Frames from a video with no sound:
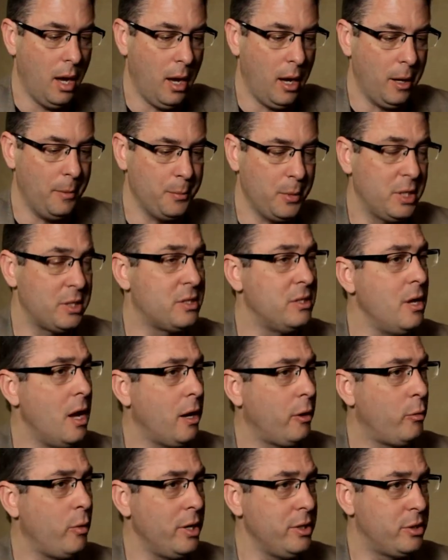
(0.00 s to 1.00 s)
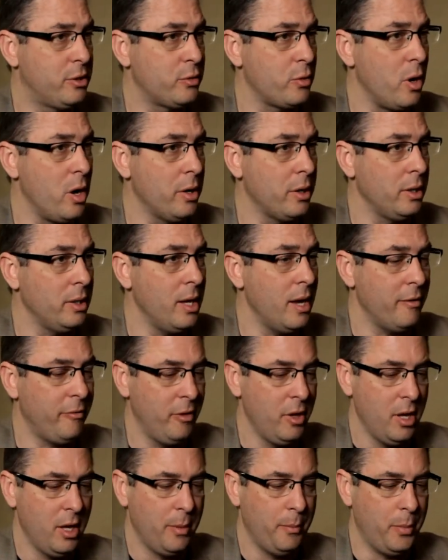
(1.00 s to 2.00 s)
Um, it's not quite strong
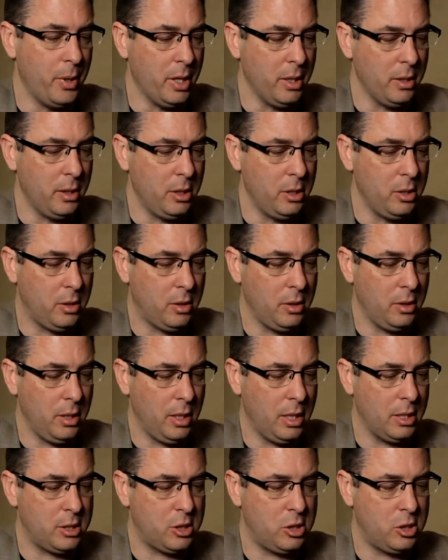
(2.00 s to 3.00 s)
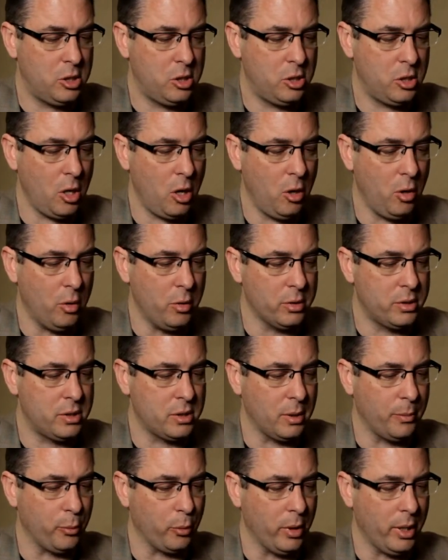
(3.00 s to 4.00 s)
enough, but you, it's so
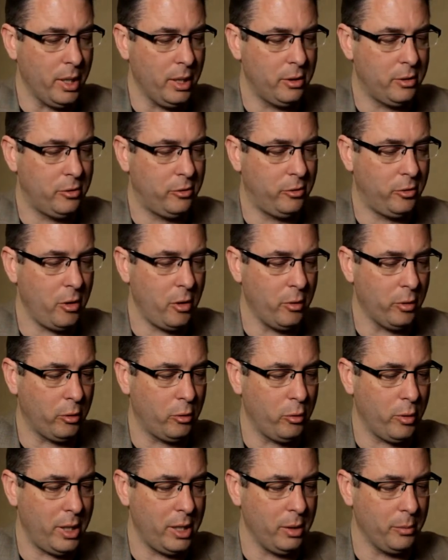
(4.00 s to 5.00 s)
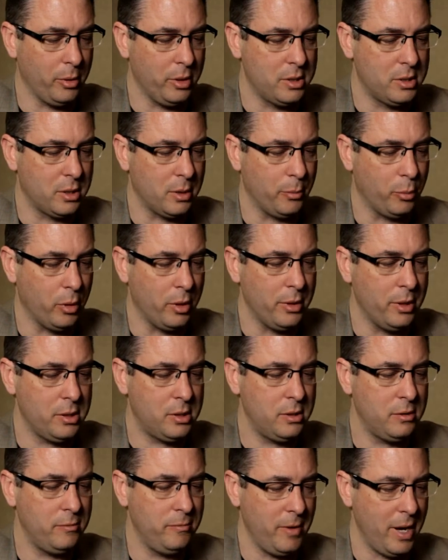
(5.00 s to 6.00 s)
slippery. It's so incredibly slippery.
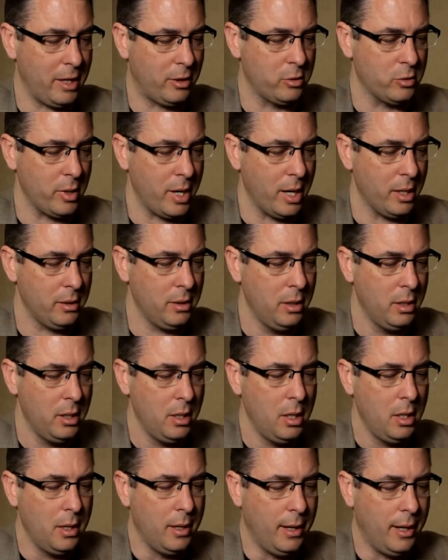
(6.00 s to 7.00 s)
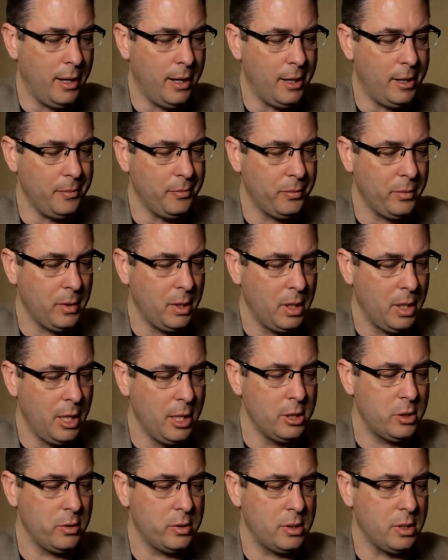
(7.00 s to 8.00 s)
This is Vectran. Um,
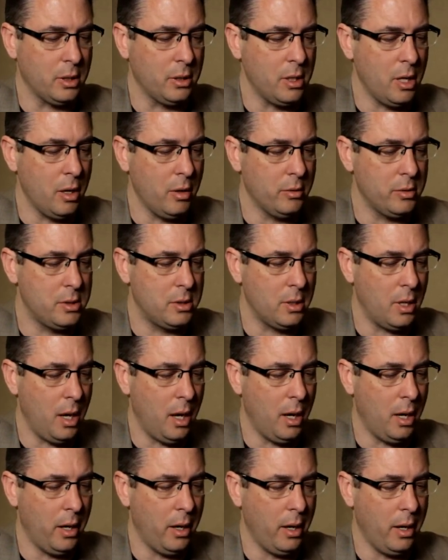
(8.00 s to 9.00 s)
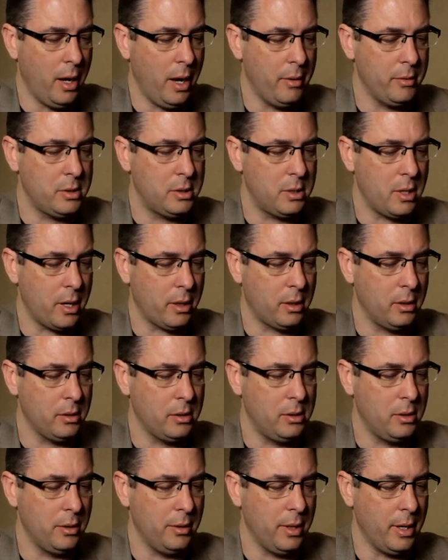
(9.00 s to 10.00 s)
interesting note, uh, I was
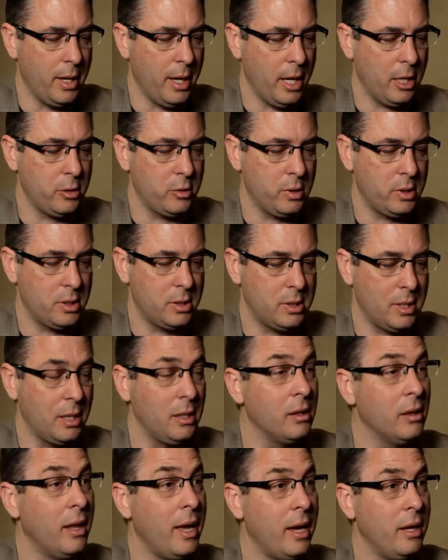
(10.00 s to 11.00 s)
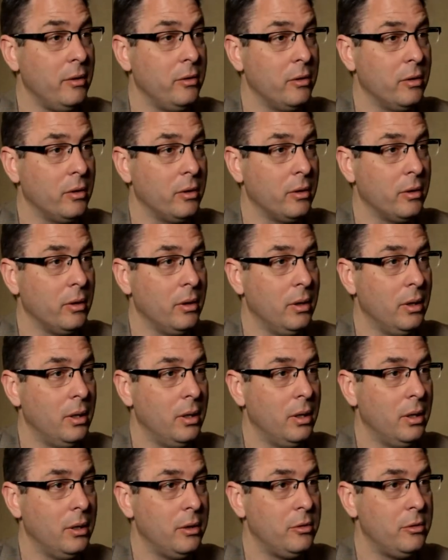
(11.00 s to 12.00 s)
talking to the Entry, Descent, and Lander
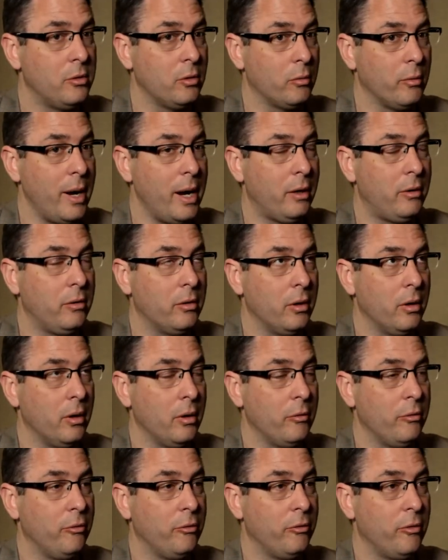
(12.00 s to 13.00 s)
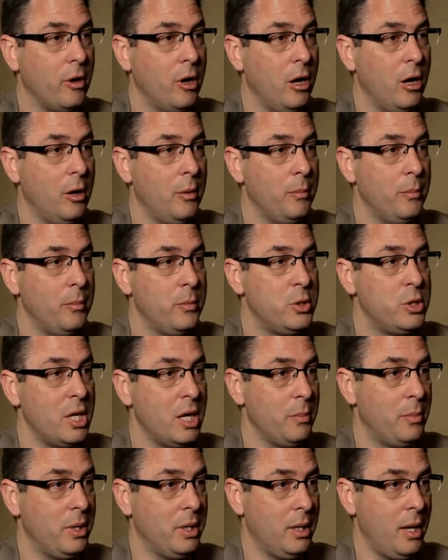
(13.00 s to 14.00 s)
director from
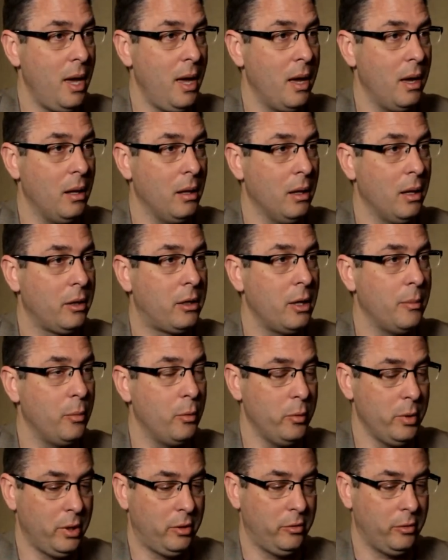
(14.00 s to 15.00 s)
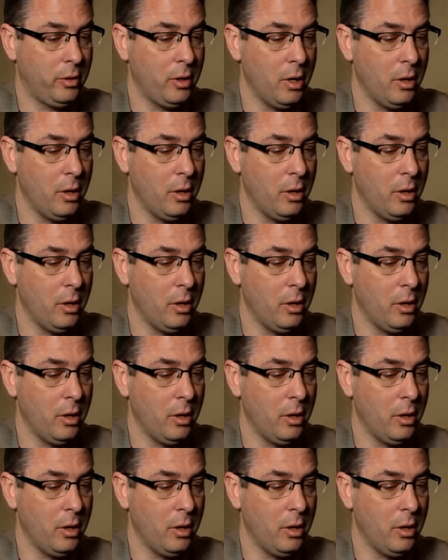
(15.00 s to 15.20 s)
JPL a couple weeks